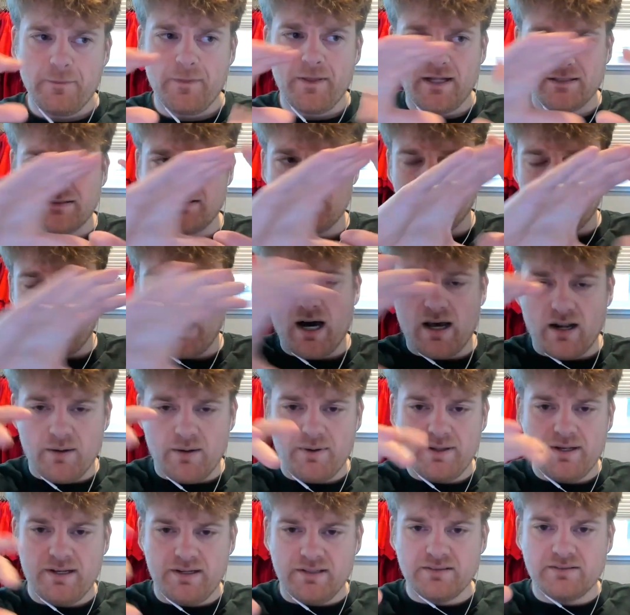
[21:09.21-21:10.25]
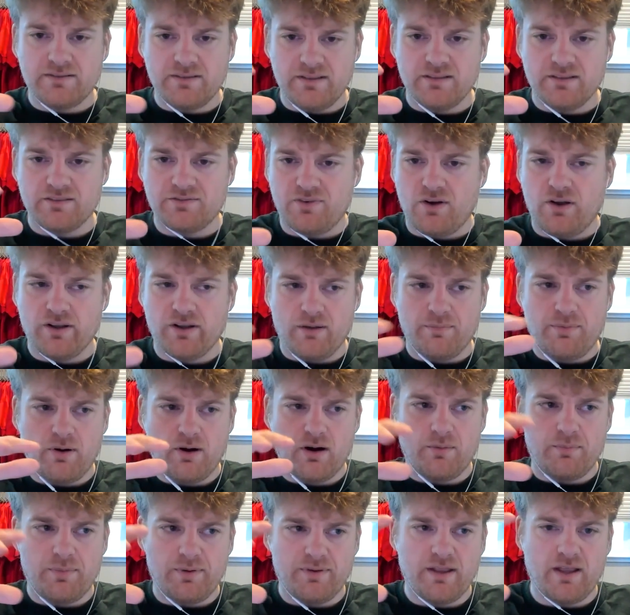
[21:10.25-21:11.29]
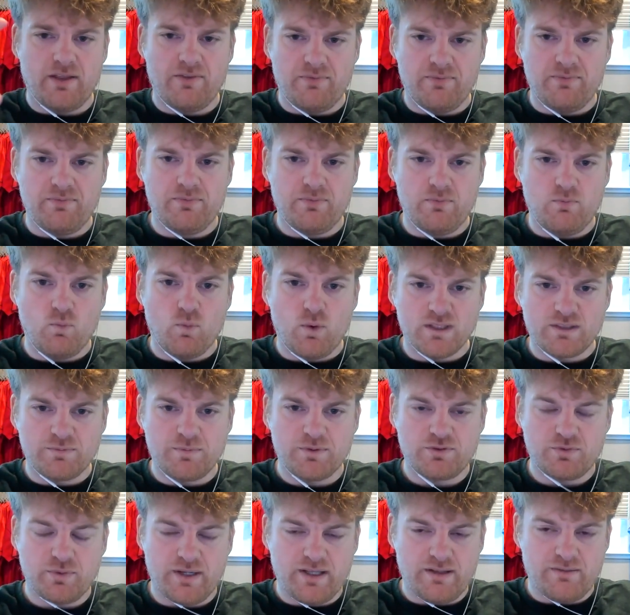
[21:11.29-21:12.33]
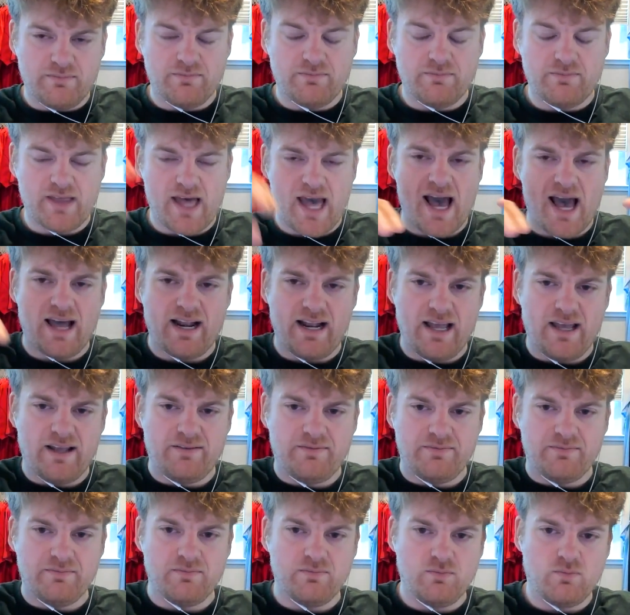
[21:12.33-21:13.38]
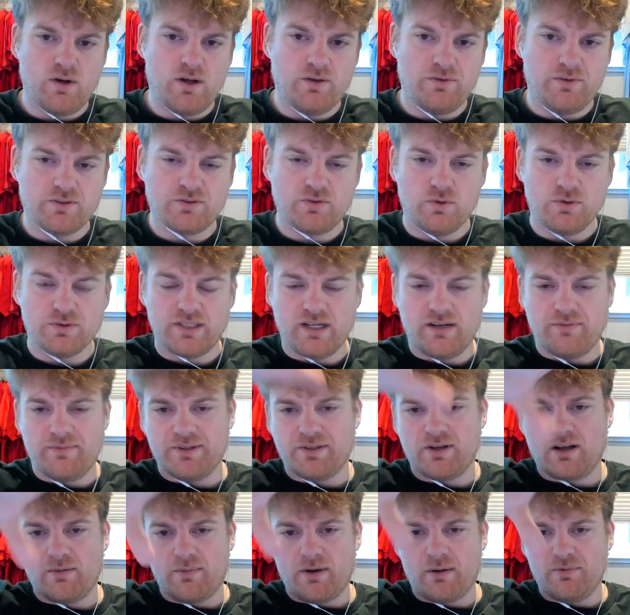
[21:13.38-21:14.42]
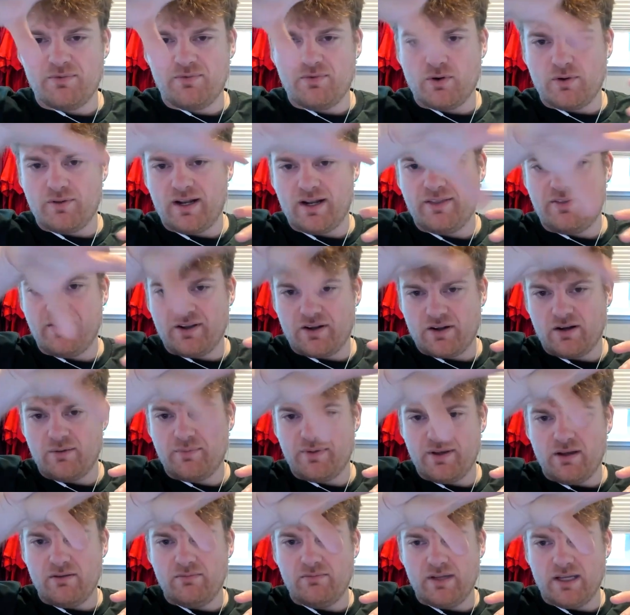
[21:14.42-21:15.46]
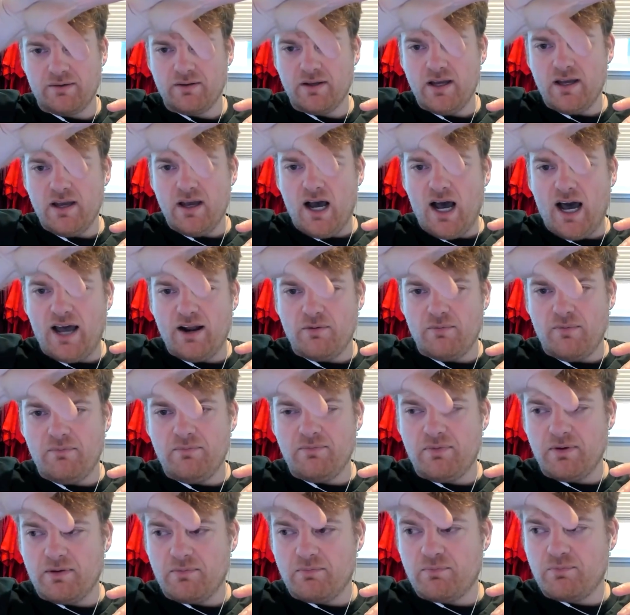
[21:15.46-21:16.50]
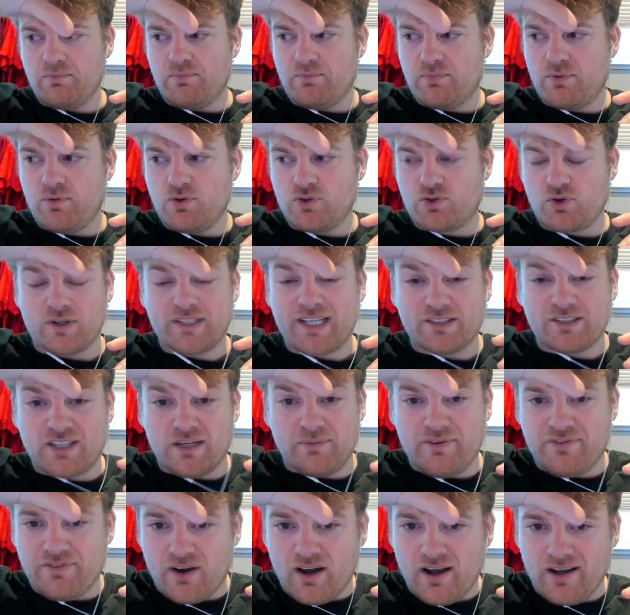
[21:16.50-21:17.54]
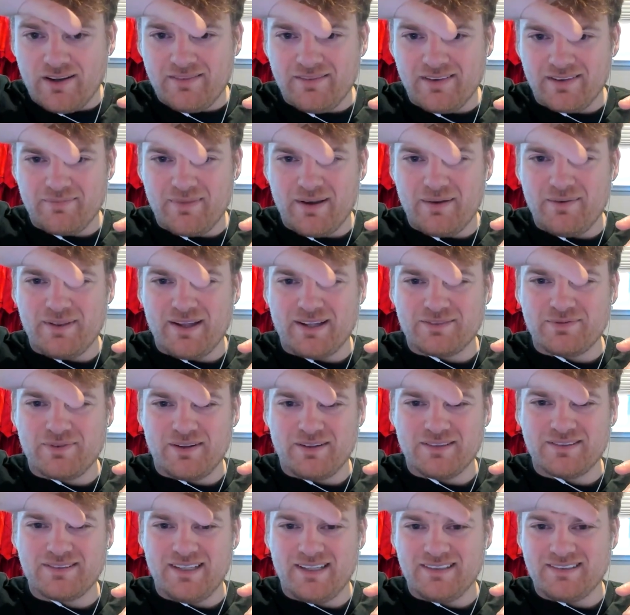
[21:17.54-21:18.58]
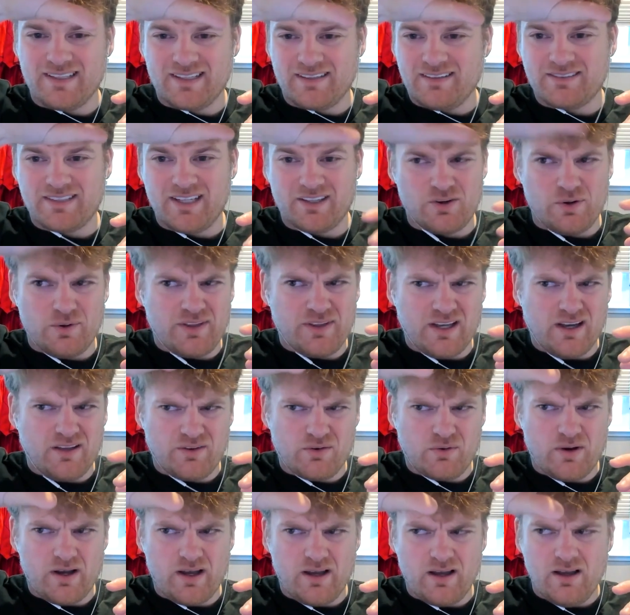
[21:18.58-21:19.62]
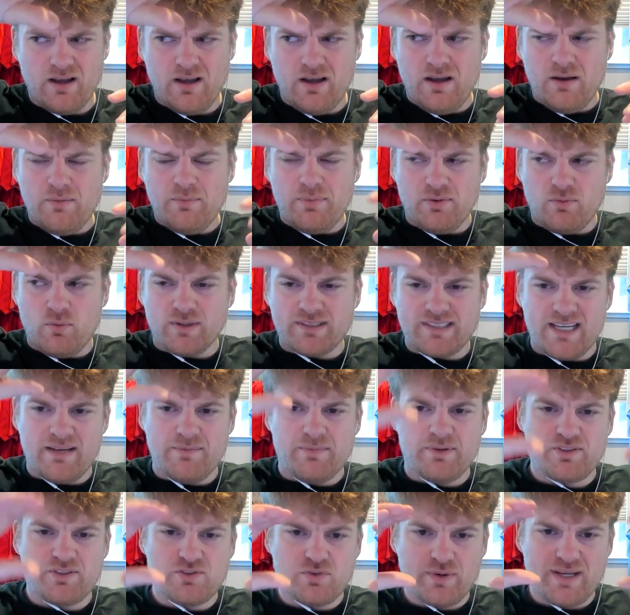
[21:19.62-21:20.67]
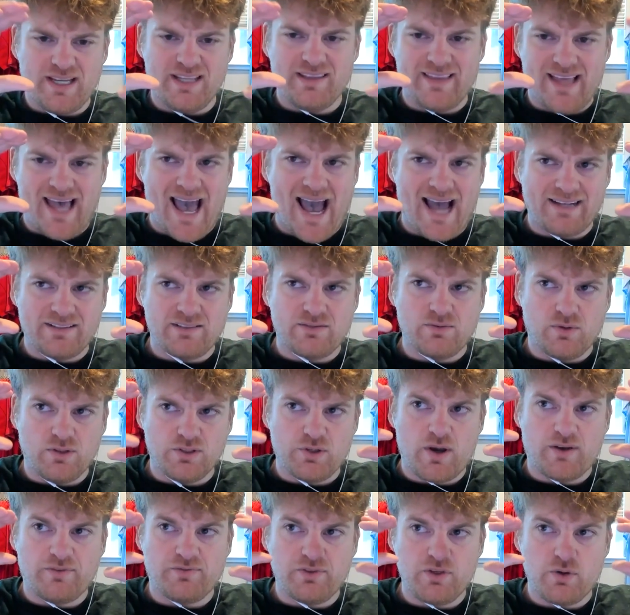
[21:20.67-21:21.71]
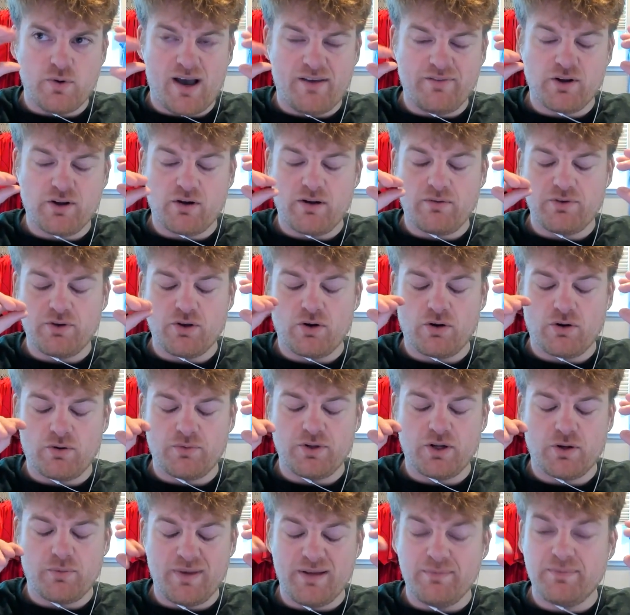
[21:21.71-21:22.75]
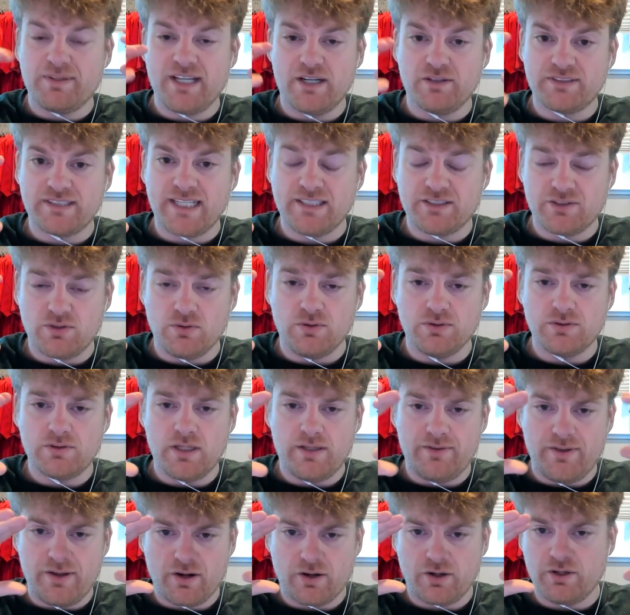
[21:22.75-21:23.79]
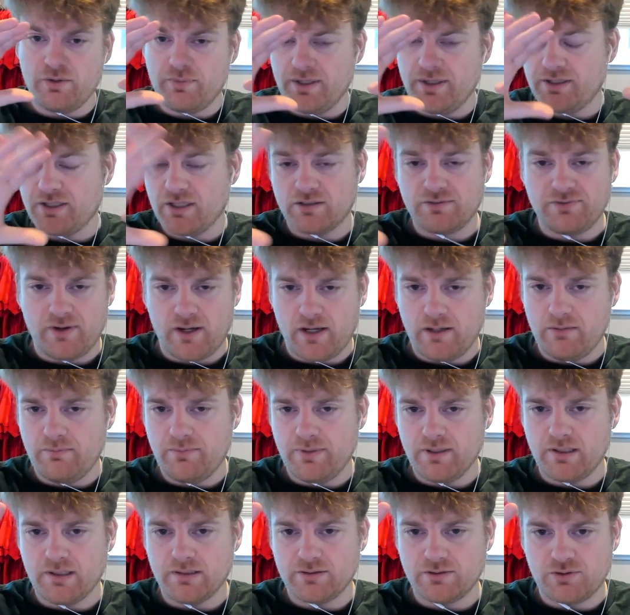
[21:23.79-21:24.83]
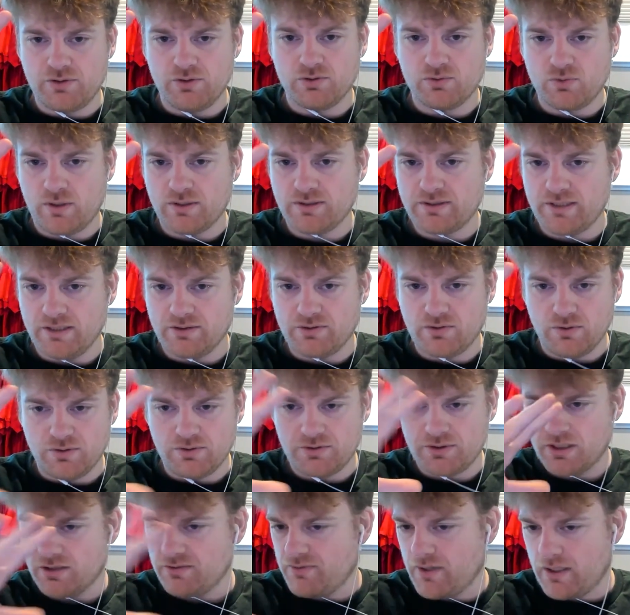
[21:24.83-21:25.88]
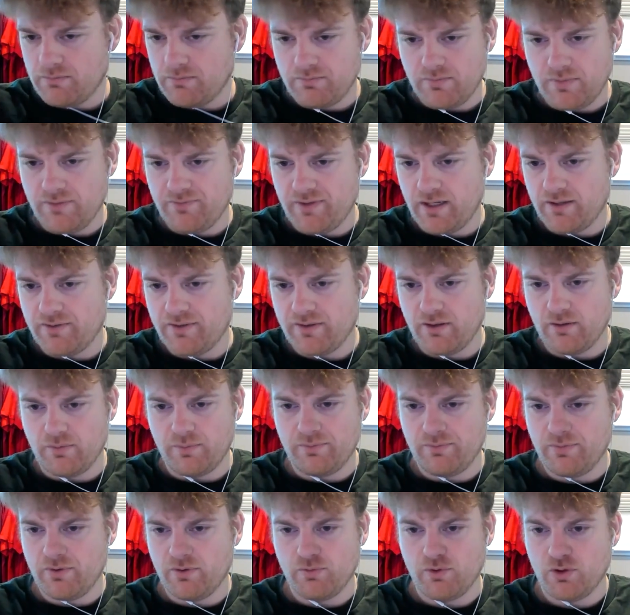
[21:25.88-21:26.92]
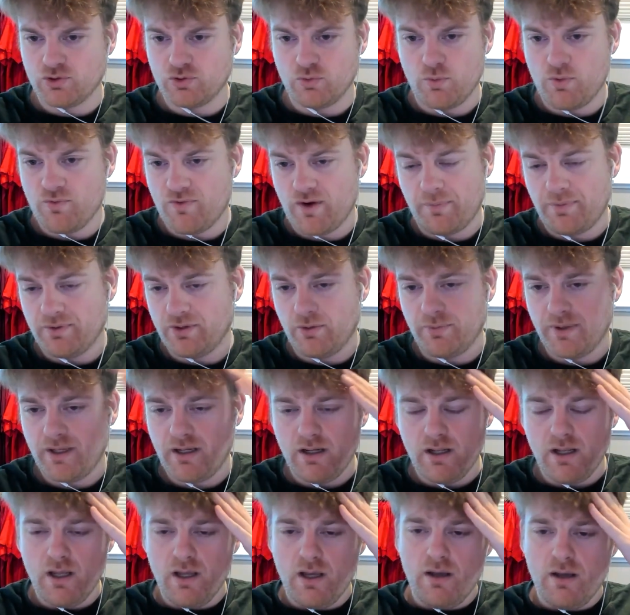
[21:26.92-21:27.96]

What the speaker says: that's the bottom, and it is falling apart. But then what's between that and the schools that I've been talking about before that I think are going to be like I don't like Georgetown's going to be fine. Like maybe that's what I'll say. It's like it's not going the other way. But what's in between that? Well, you have your meat and potato state schools, and they're going to be just fine because students want state schools just fine. If anything, those will move up a little bit.